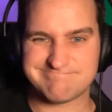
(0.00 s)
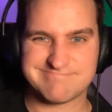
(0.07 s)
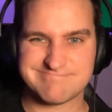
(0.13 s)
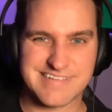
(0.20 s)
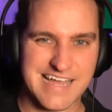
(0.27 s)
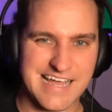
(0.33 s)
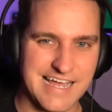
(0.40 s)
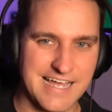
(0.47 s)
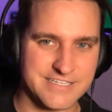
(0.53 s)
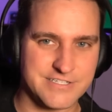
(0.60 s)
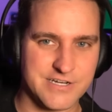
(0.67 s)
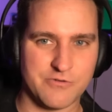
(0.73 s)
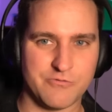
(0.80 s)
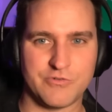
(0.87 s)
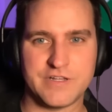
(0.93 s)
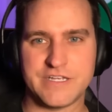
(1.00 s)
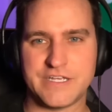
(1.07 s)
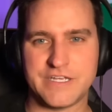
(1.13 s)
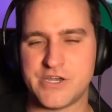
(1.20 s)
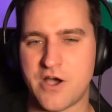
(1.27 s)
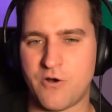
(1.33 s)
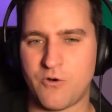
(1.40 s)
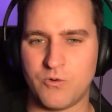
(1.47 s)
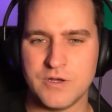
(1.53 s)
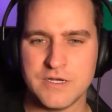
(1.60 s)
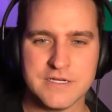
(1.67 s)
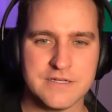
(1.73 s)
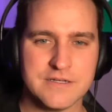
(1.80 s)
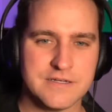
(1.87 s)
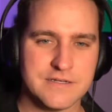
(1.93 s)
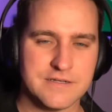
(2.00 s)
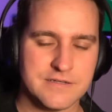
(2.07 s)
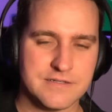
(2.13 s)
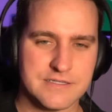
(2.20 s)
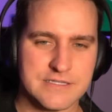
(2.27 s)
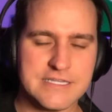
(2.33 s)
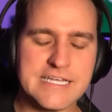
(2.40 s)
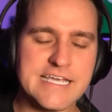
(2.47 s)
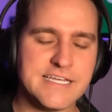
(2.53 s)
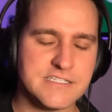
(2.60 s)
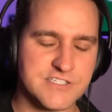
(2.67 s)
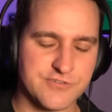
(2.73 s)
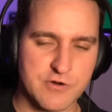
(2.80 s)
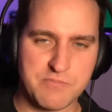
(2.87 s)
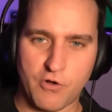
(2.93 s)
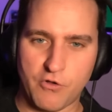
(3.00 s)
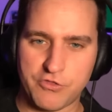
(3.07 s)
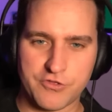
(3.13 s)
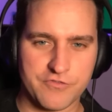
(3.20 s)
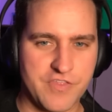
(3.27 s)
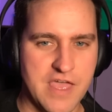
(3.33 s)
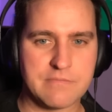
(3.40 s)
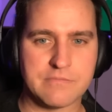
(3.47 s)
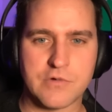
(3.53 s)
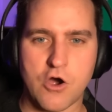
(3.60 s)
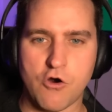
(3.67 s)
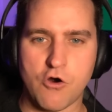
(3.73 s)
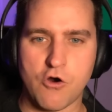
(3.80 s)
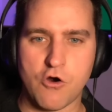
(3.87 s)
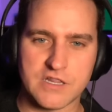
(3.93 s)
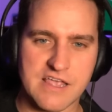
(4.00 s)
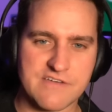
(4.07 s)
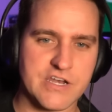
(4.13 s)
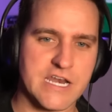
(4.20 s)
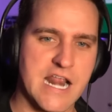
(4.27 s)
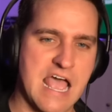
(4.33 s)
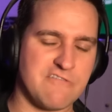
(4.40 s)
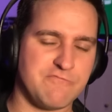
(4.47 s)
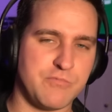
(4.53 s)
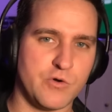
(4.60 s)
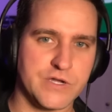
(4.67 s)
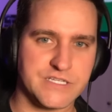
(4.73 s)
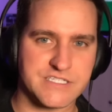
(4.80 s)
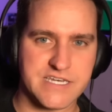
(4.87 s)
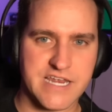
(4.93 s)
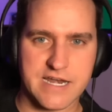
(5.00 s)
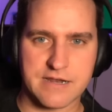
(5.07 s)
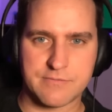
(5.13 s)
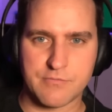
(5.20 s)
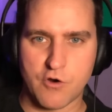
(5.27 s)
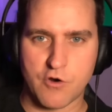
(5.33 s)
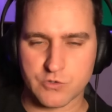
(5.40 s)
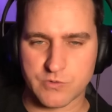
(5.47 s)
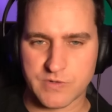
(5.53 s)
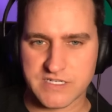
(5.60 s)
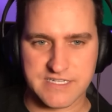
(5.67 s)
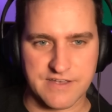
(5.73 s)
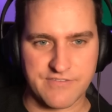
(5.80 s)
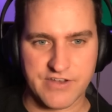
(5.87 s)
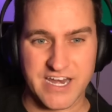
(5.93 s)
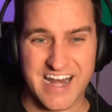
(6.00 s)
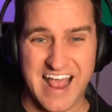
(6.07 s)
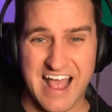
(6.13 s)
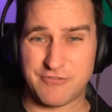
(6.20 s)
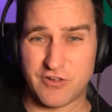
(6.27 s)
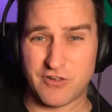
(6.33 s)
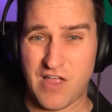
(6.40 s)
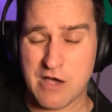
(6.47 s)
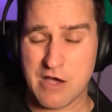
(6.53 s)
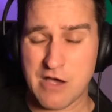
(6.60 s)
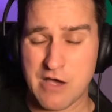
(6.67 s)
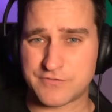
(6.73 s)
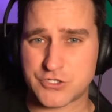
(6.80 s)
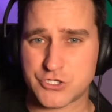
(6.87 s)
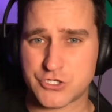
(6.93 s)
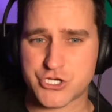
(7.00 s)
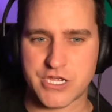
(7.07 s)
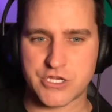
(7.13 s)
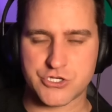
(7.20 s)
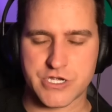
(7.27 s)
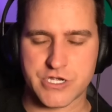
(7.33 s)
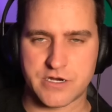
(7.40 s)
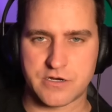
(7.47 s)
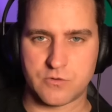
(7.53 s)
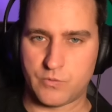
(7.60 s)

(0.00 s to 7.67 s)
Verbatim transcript: I don't really know. Leans for both of them over 11 and a half points, Tatum over 27 and a half. A lot would have to change here.